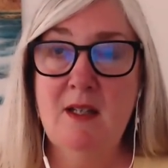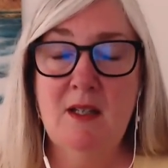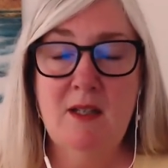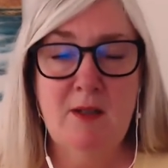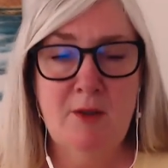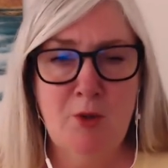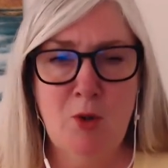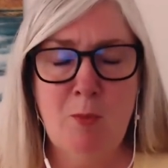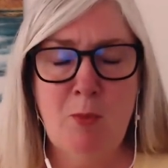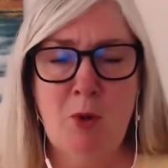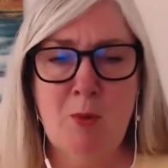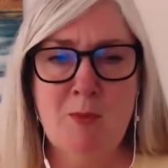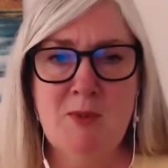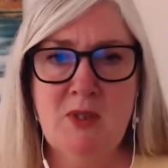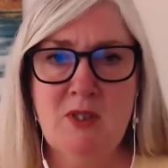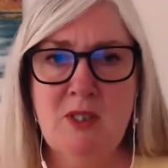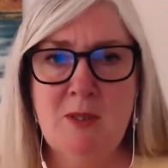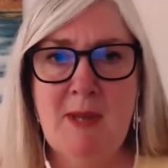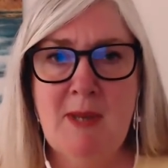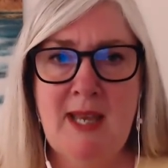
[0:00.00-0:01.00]
thought pops
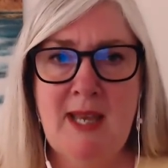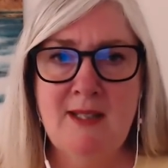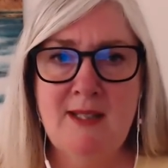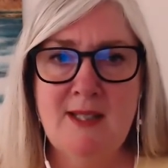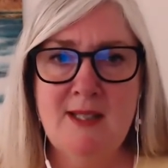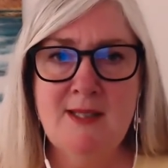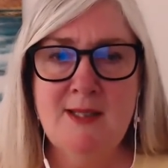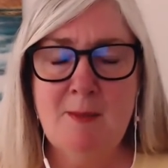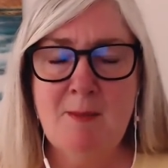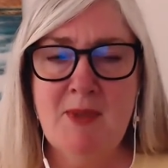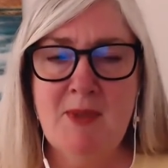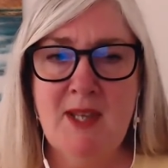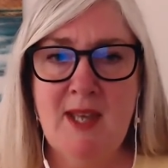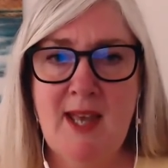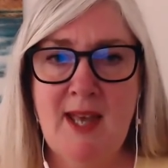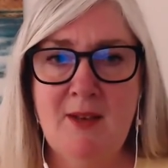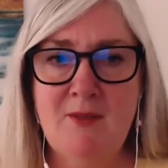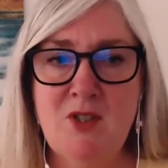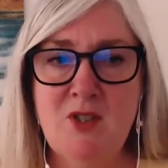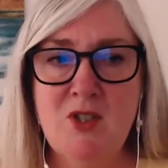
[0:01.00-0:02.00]
into my head, that's something I
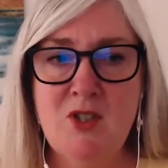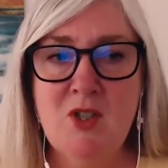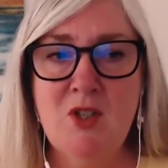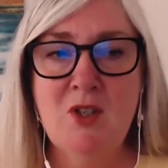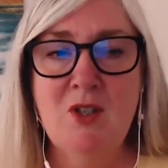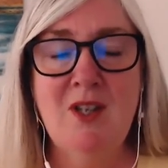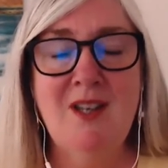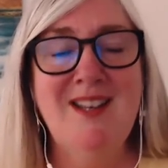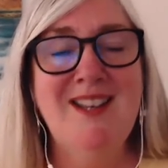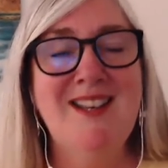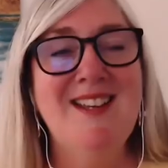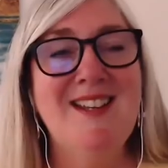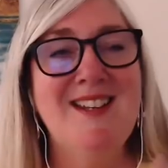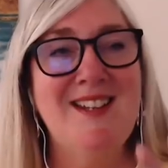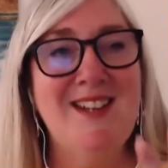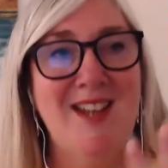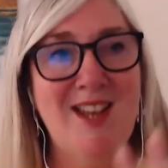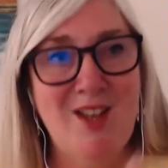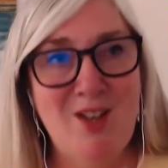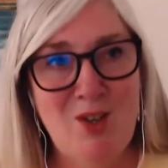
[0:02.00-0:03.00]
have to do.
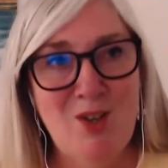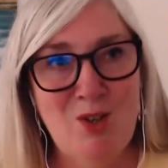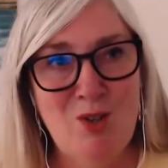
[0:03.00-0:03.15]
Now,